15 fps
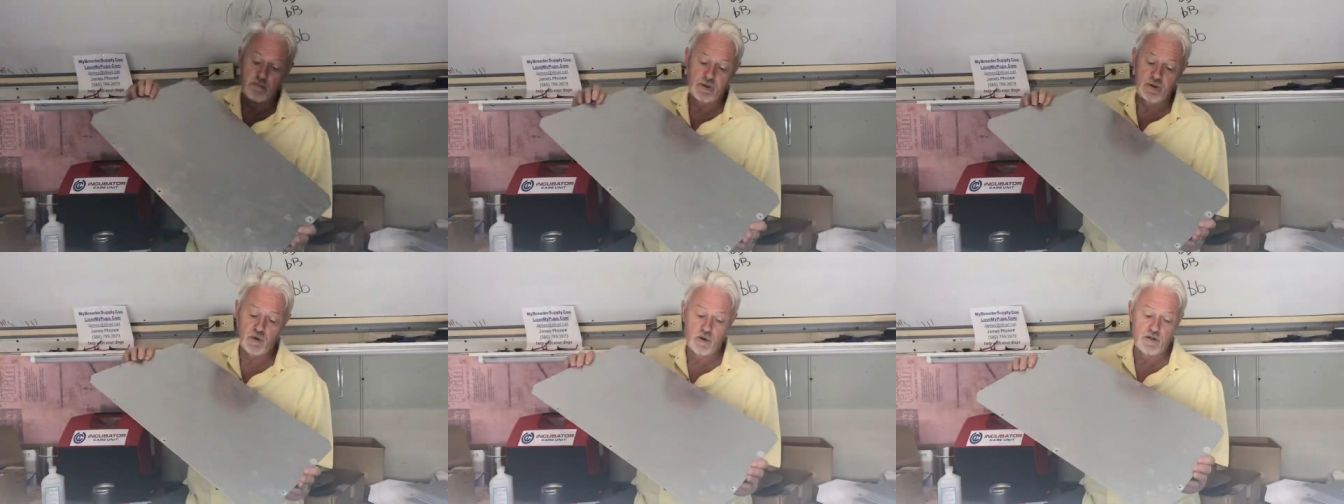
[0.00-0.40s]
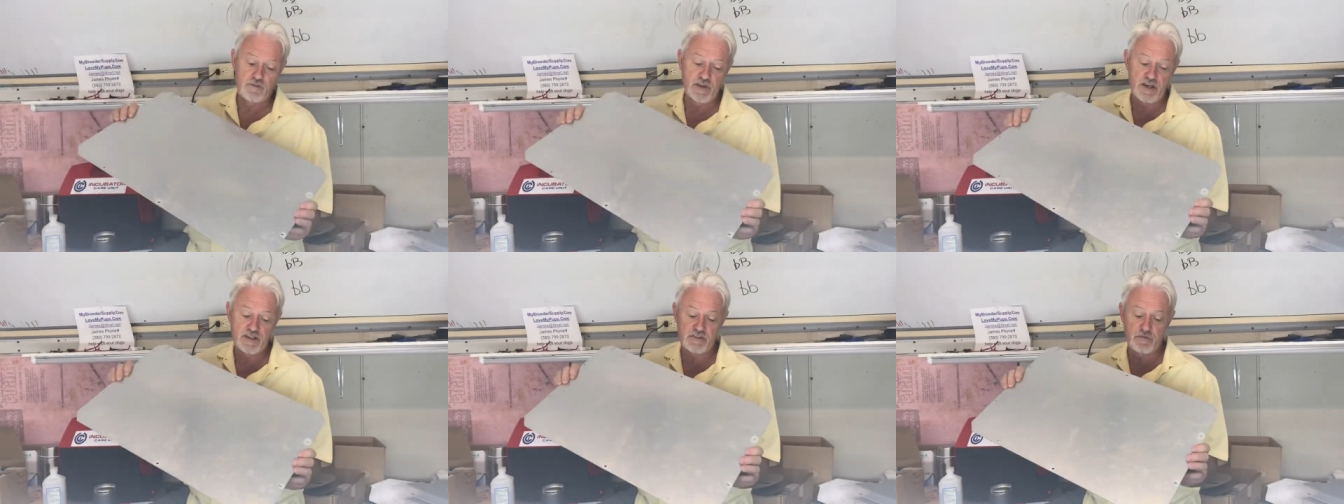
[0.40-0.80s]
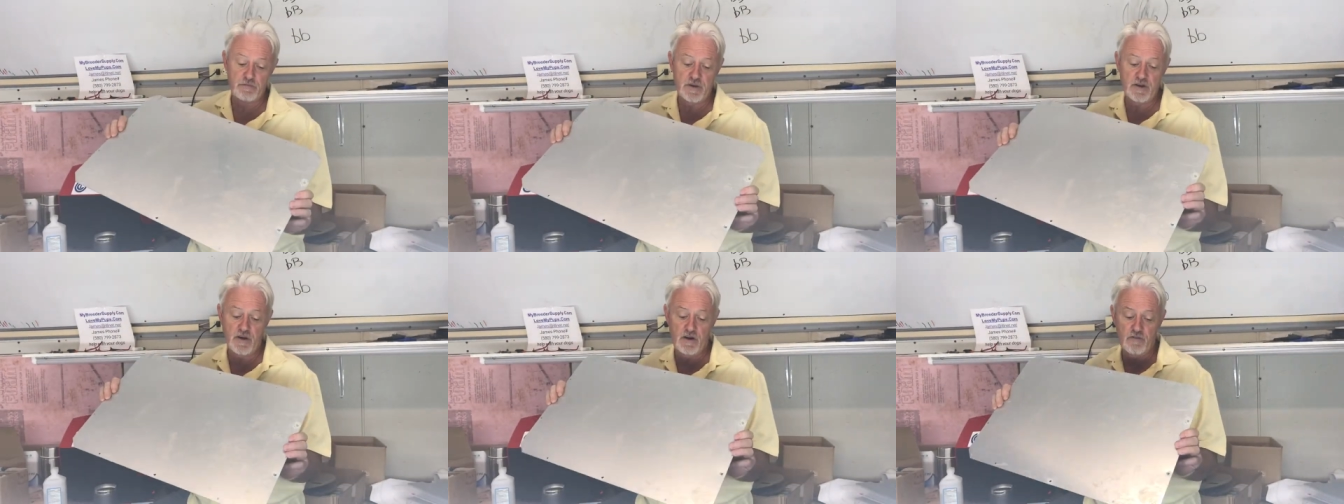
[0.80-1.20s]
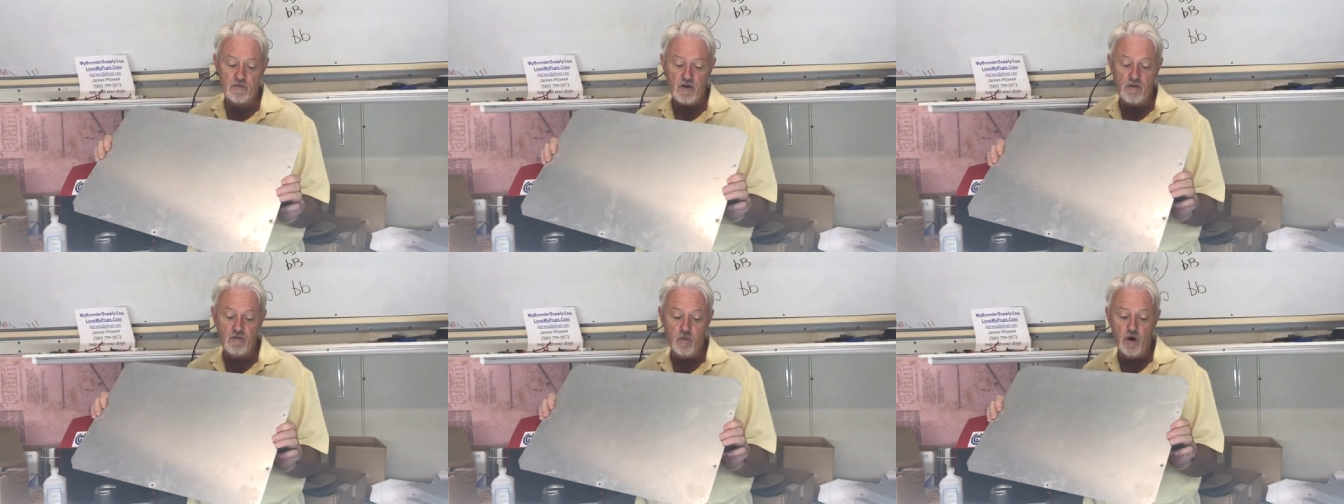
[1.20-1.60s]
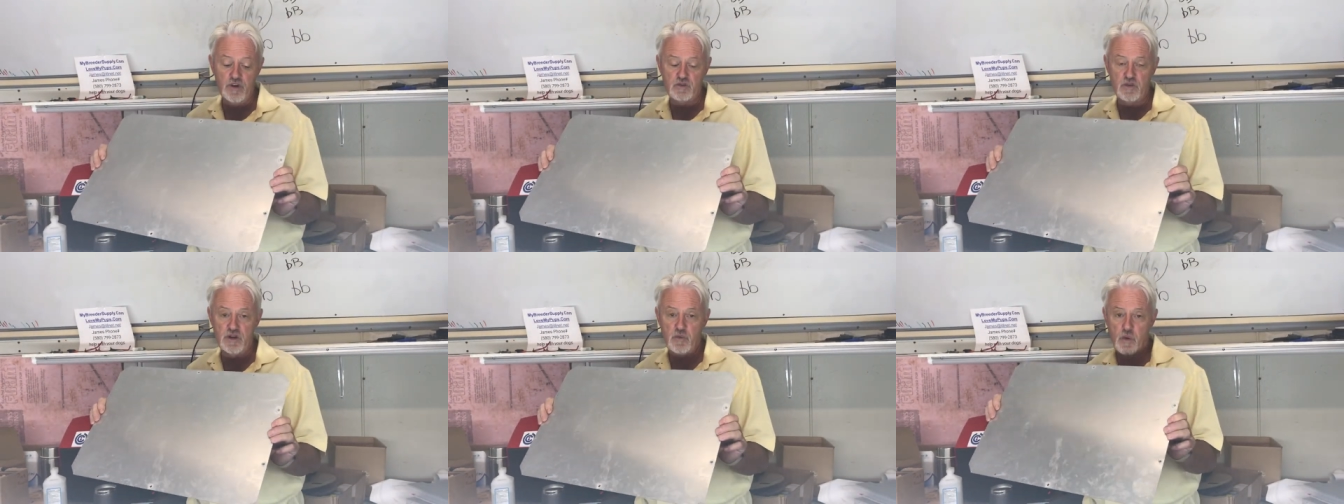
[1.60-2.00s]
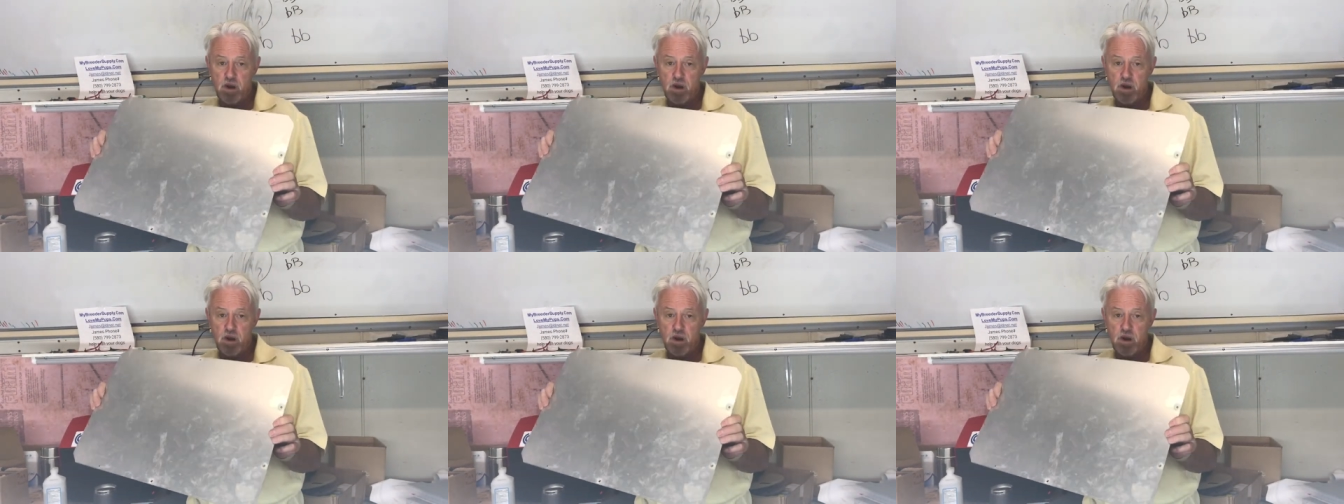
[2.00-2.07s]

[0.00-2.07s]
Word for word: but all of these have, been, have, have worked really